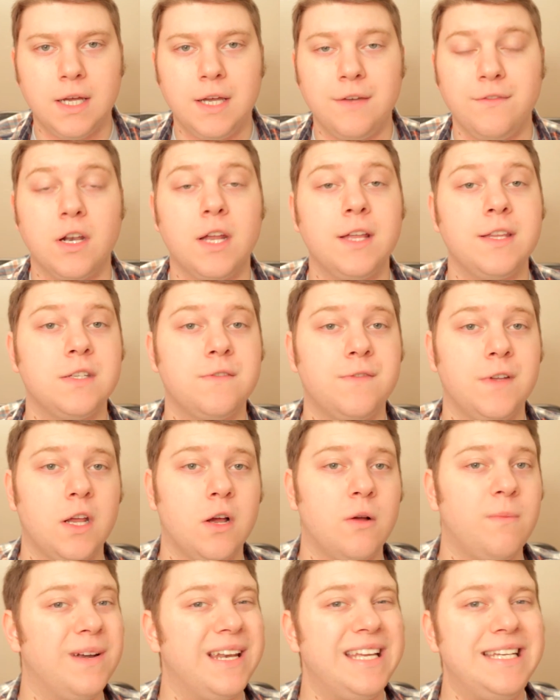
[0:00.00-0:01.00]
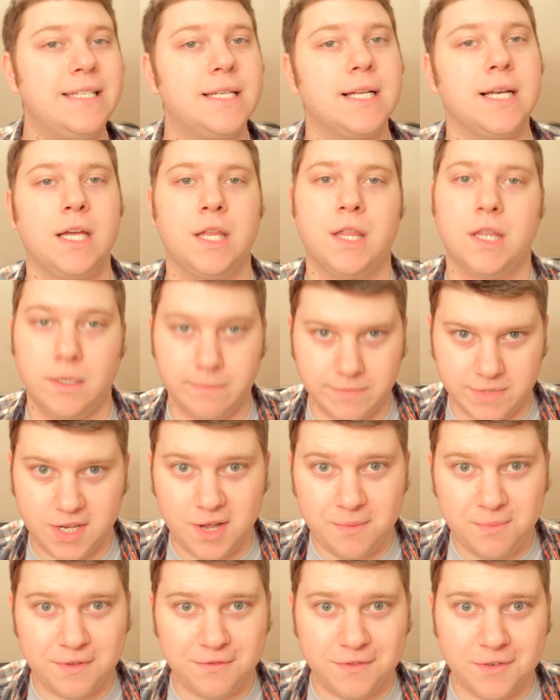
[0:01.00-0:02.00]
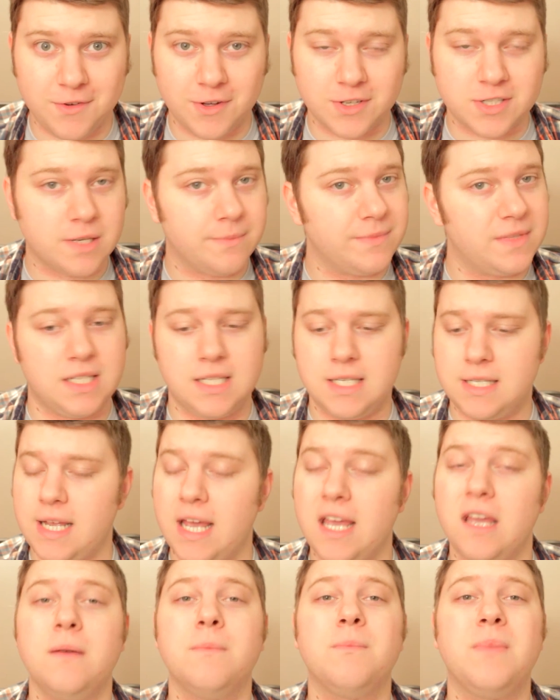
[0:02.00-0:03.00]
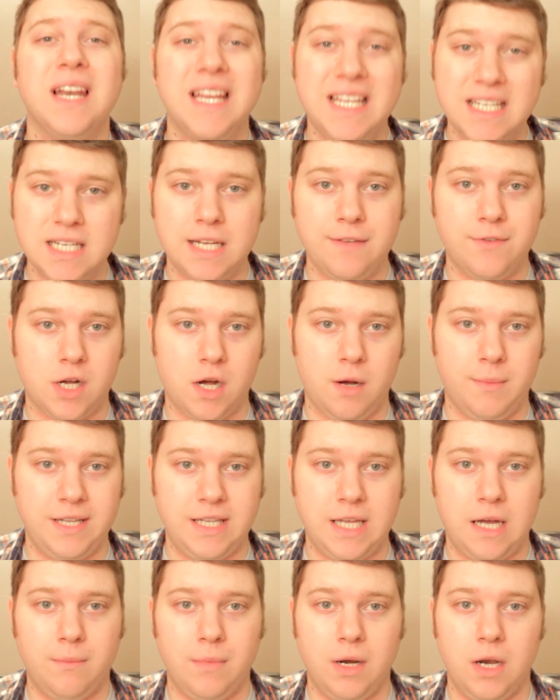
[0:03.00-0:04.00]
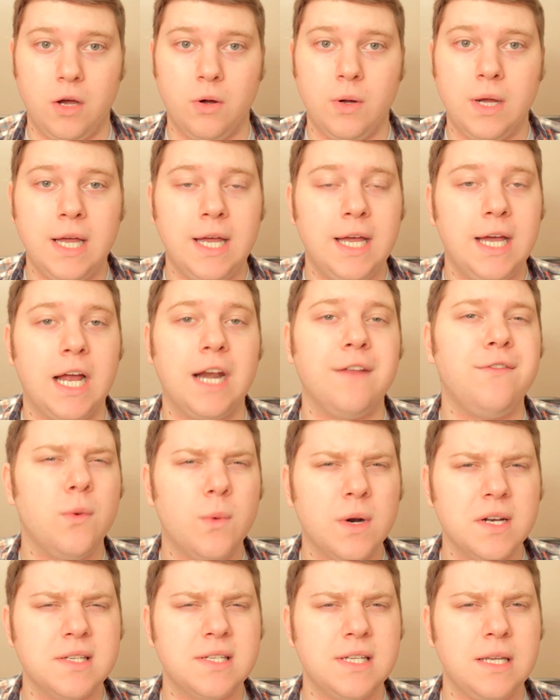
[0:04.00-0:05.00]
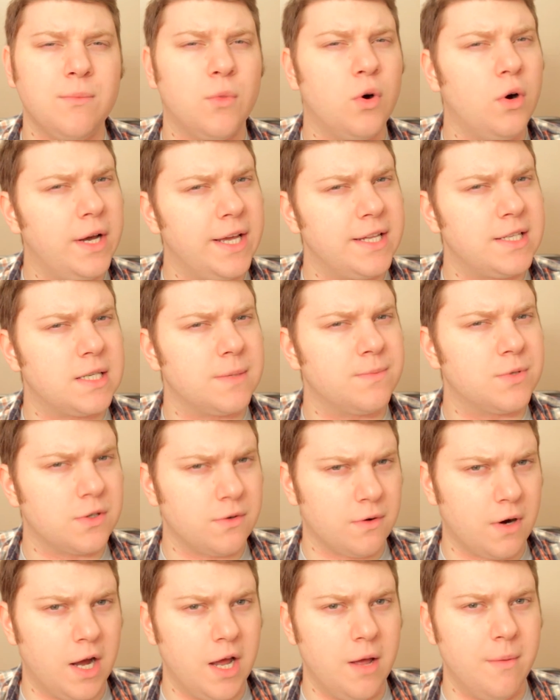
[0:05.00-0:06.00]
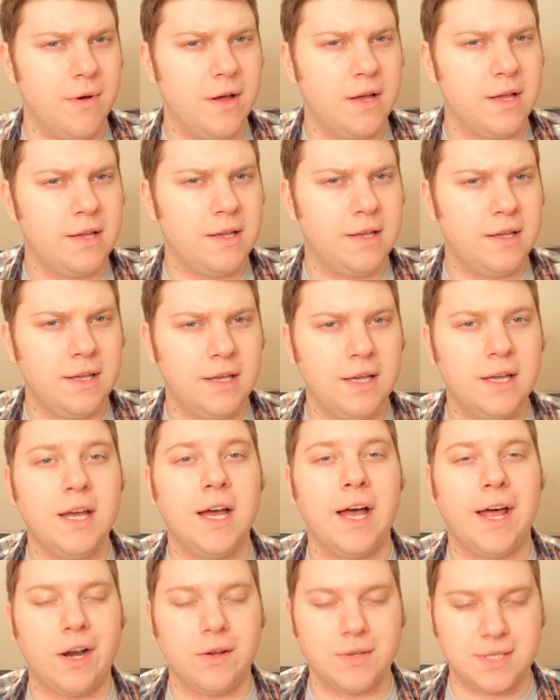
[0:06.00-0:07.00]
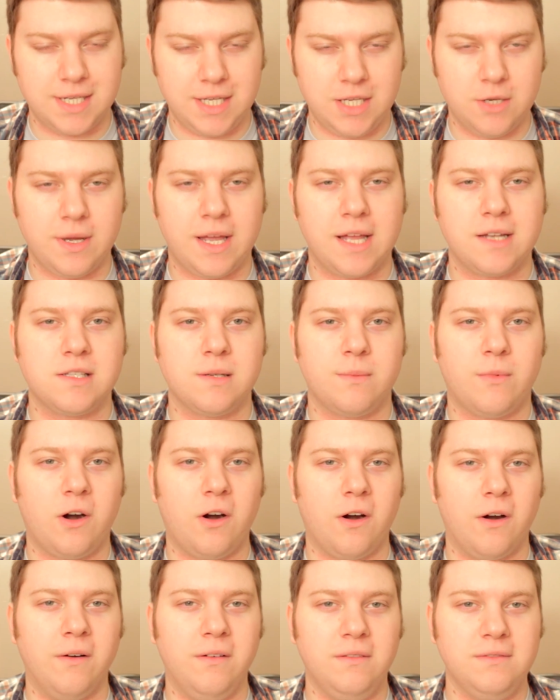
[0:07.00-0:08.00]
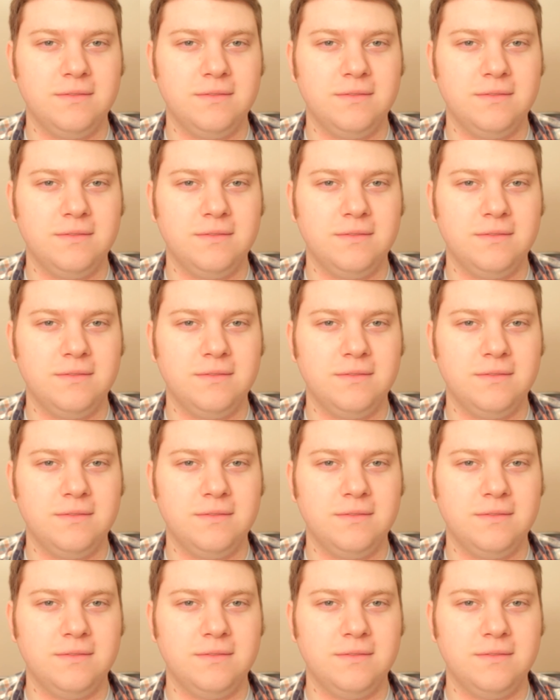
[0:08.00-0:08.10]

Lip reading: If you like this video, please click thumbs up. If you've got something to say, please leave a comment down below. And if you want to see more, hit subscribe. And I'll see you again tomorrow.